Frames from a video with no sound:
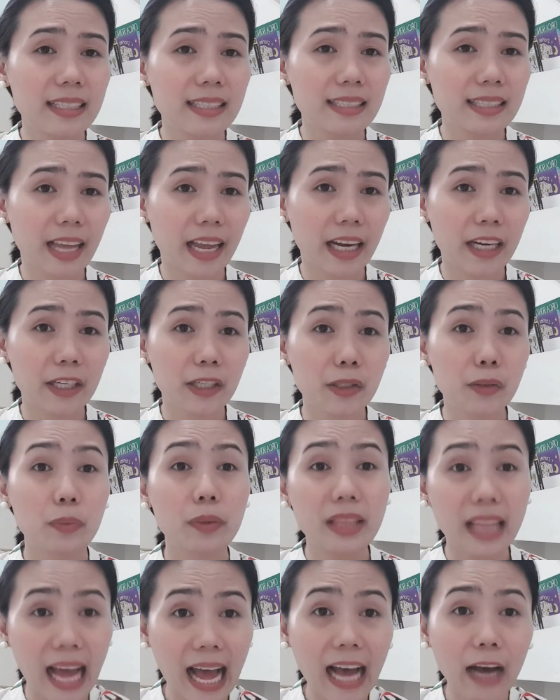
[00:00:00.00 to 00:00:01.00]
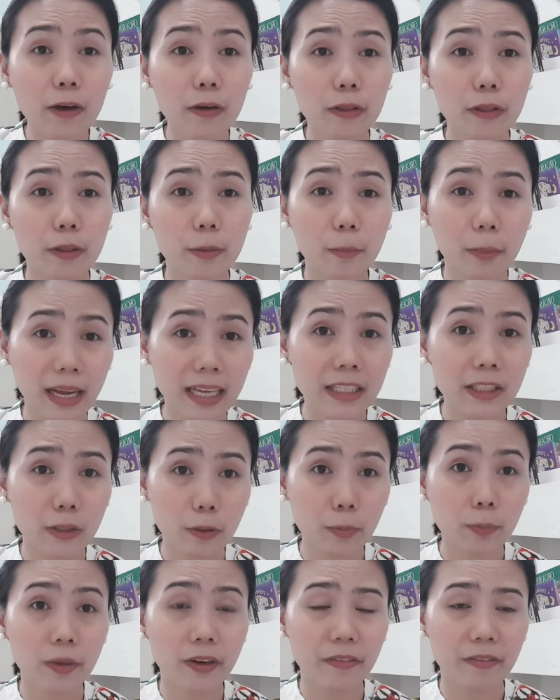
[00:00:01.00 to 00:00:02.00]
stairs without my
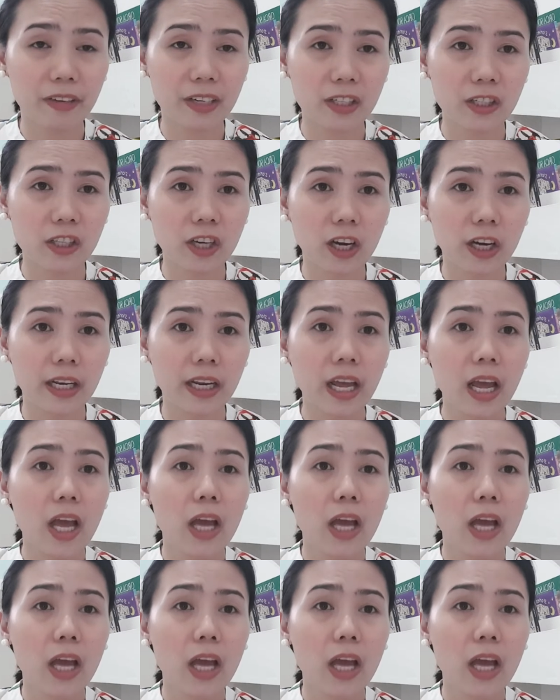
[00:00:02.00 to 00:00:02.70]
supervision.